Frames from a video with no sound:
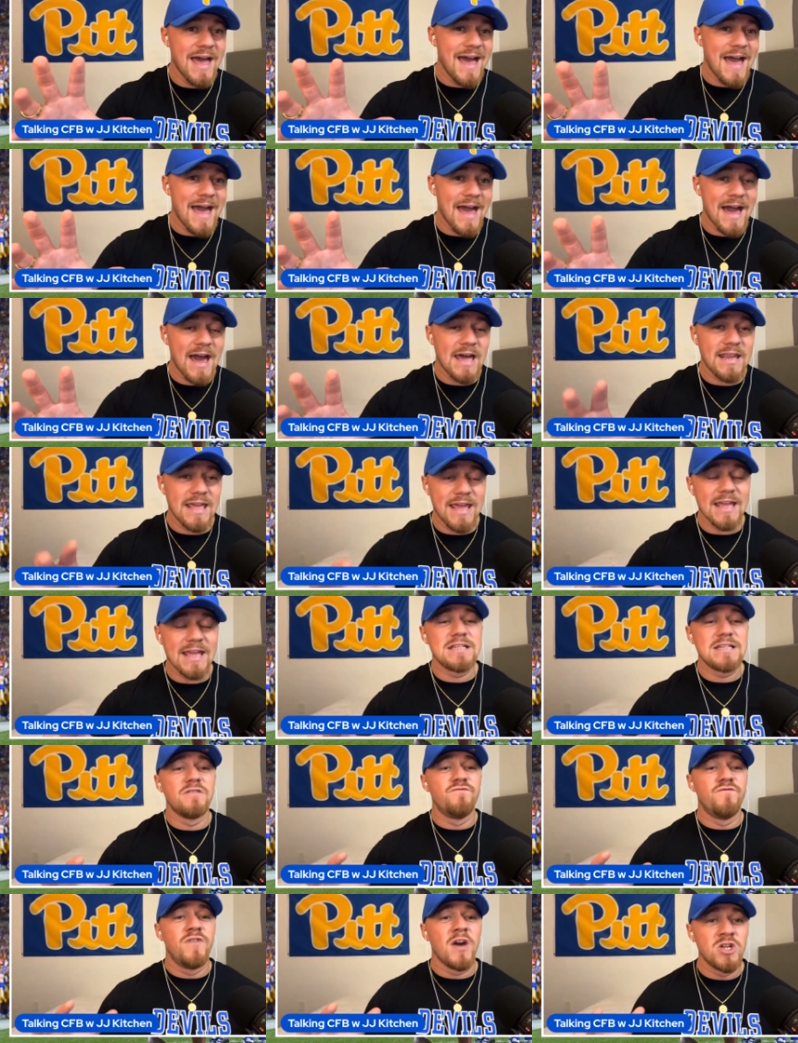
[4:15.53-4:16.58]
had
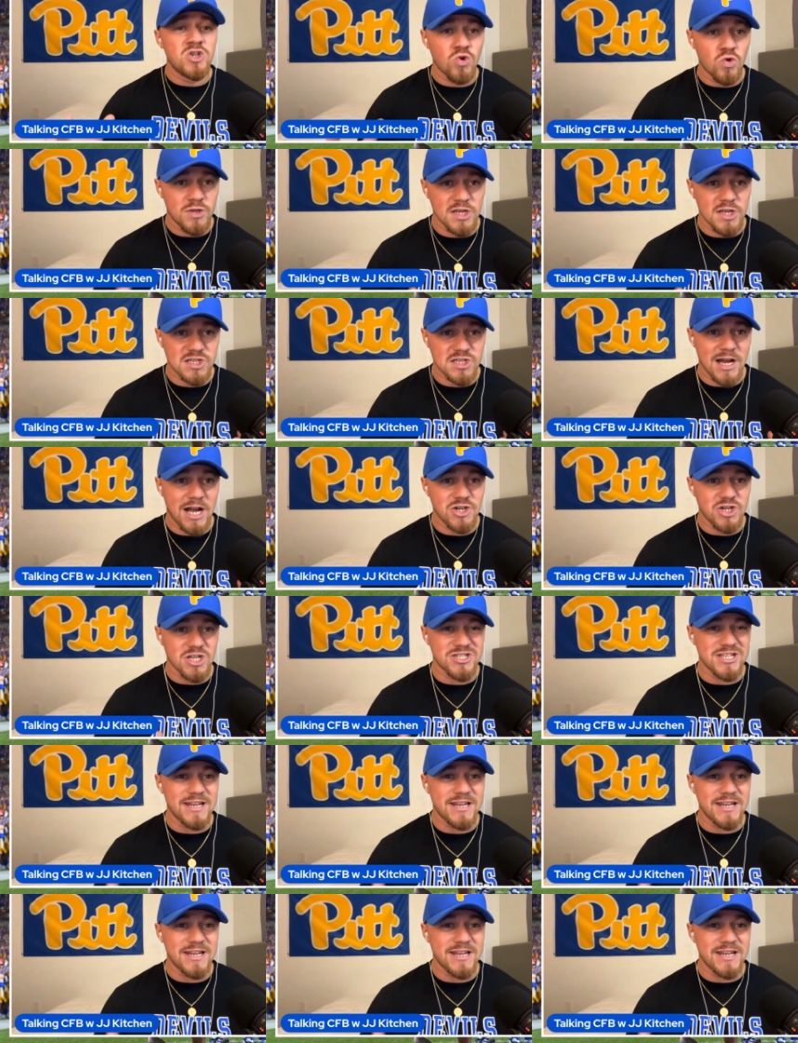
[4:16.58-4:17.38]
individual discussions,